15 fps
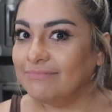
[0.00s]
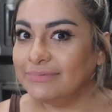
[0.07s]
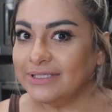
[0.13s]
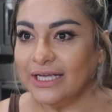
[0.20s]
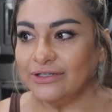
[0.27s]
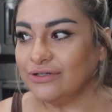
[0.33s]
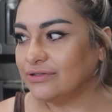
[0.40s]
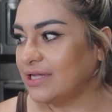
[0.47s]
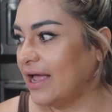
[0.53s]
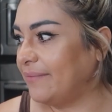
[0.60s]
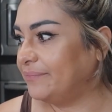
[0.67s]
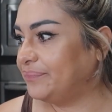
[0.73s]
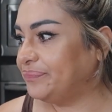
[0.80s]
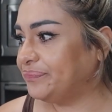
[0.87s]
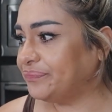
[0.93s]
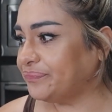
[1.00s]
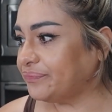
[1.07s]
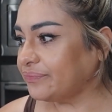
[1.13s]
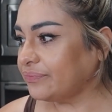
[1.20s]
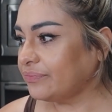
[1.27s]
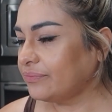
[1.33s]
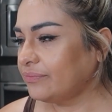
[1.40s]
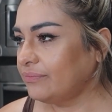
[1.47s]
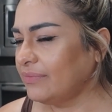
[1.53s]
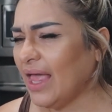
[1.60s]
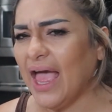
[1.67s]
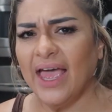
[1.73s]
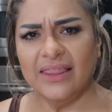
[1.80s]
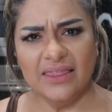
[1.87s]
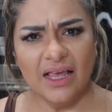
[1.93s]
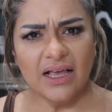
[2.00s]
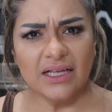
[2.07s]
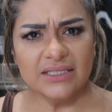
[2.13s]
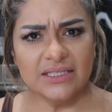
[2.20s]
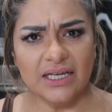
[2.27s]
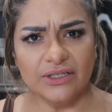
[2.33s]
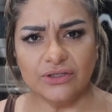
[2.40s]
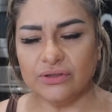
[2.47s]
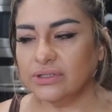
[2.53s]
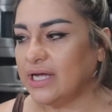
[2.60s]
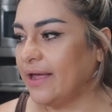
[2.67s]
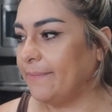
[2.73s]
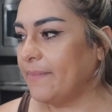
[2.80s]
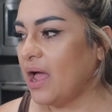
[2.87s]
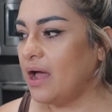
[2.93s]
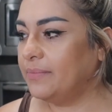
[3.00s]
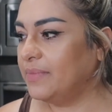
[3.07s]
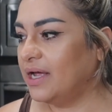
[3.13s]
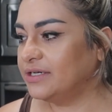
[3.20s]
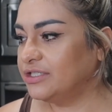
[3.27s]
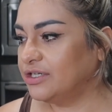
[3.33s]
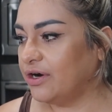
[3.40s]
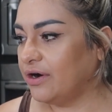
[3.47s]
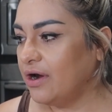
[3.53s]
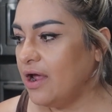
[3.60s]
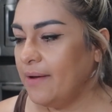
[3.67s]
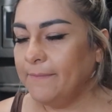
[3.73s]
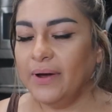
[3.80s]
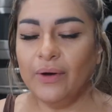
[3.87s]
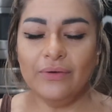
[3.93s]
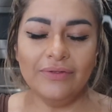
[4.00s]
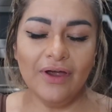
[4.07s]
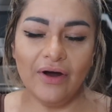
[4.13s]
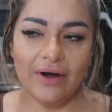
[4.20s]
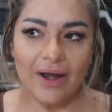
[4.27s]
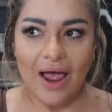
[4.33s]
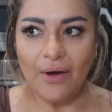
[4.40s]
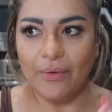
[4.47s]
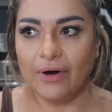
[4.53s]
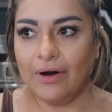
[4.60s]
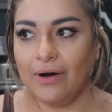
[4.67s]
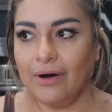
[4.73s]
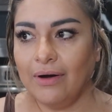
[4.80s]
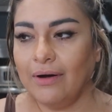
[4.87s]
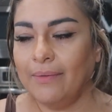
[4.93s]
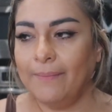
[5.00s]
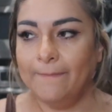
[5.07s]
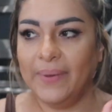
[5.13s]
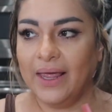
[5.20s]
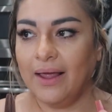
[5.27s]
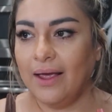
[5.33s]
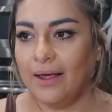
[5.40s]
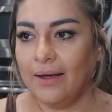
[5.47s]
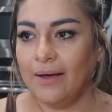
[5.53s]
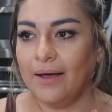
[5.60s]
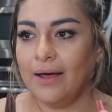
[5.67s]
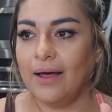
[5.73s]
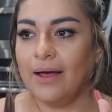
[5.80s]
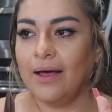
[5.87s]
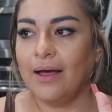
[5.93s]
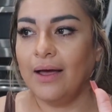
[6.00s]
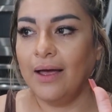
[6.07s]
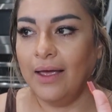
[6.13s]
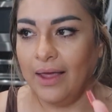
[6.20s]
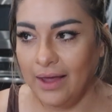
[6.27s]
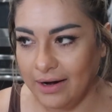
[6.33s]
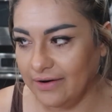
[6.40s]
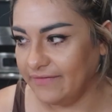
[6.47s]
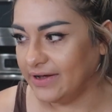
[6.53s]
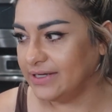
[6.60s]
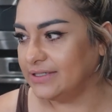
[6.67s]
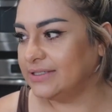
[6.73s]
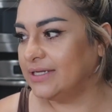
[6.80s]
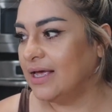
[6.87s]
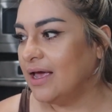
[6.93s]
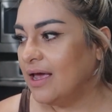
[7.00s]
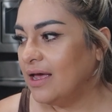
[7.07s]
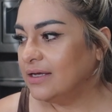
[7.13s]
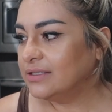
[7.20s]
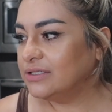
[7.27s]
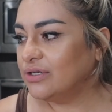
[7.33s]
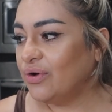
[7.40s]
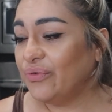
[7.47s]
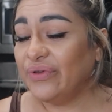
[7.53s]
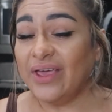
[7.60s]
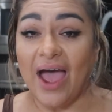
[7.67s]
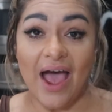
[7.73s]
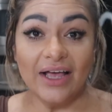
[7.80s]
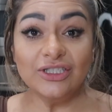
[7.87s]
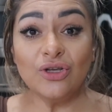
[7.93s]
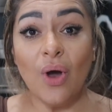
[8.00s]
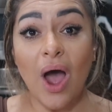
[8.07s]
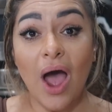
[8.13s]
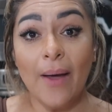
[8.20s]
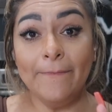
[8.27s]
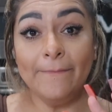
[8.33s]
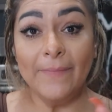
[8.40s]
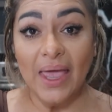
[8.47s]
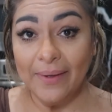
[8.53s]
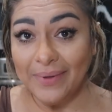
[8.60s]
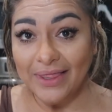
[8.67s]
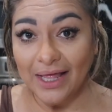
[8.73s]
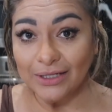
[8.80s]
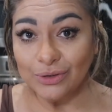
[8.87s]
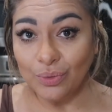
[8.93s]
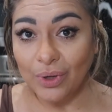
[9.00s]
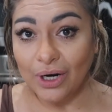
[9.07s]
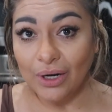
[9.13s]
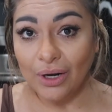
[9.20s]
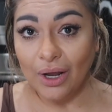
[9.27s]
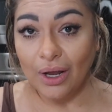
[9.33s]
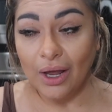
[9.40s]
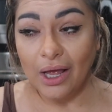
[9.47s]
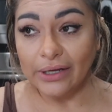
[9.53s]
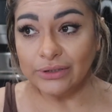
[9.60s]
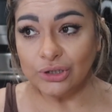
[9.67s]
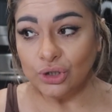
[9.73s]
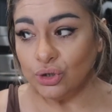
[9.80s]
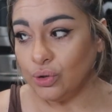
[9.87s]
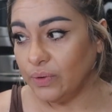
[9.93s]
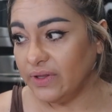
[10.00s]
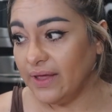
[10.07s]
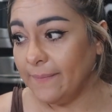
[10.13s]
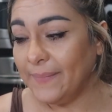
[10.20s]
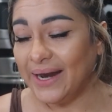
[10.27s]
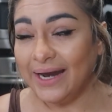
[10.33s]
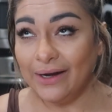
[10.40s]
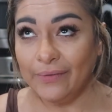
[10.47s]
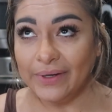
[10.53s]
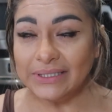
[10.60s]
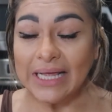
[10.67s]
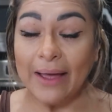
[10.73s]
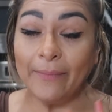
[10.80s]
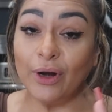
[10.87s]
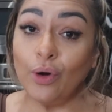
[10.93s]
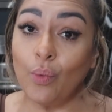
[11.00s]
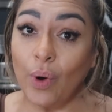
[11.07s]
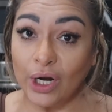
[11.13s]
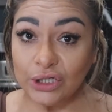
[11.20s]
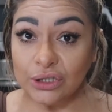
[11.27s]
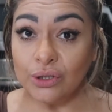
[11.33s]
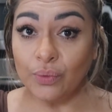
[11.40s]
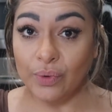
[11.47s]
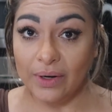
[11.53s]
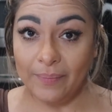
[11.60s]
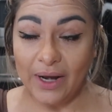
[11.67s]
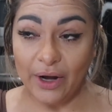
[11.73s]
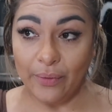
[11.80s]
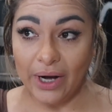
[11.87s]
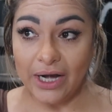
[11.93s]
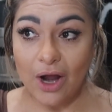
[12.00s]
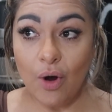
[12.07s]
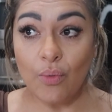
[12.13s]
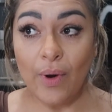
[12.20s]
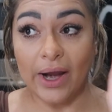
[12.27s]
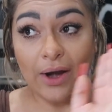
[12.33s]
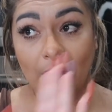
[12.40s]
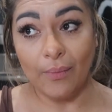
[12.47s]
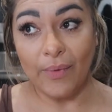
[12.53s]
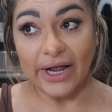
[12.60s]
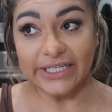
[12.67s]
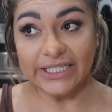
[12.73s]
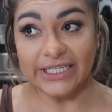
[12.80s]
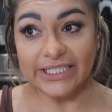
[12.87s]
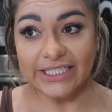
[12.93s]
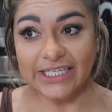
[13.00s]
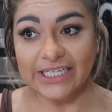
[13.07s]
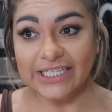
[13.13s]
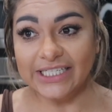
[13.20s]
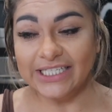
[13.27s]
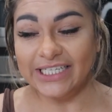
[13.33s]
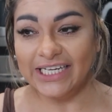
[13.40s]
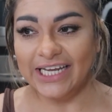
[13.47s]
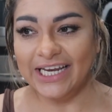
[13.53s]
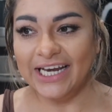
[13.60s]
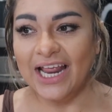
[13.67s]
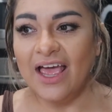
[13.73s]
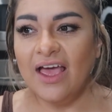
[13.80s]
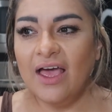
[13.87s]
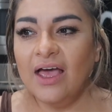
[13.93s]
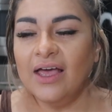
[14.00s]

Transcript: central time. I think it's central time, I'm not sure, but they're an hour ahead of us. So yeah, so maybe that's what has to do with it. But anyways, I'm gonna watch the replay right now. Right now I'm watching Gina Janine.